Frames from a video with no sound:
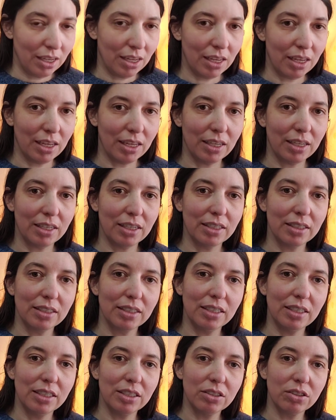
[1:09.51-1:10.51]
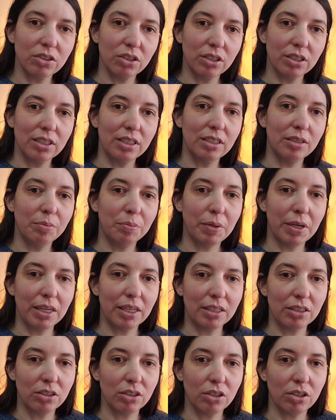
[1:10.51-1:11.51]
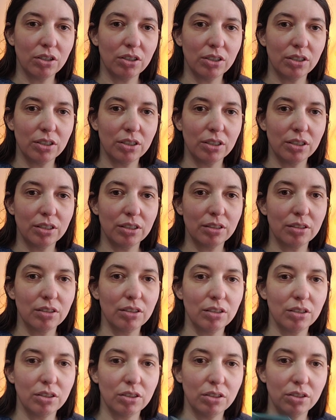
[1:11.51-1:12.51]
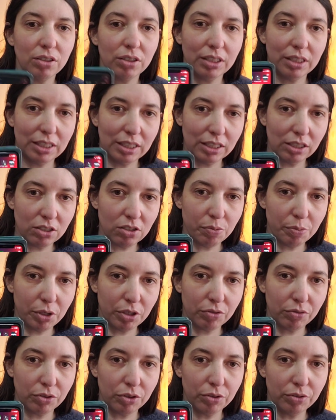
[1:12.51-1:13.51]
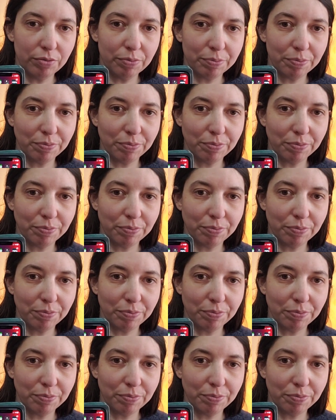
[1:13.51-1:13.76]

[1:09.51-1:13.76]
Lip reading: And it's going to depend on, you'll need a smartphone.